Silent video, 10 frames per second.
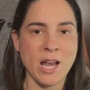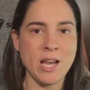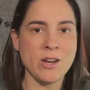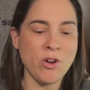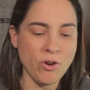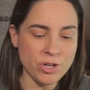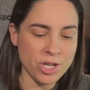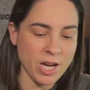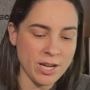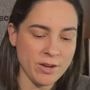he
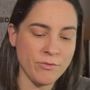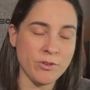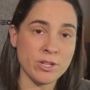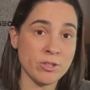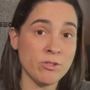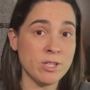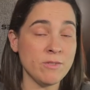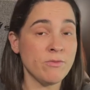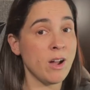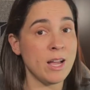negotiated for
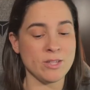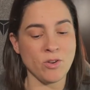exclusive rights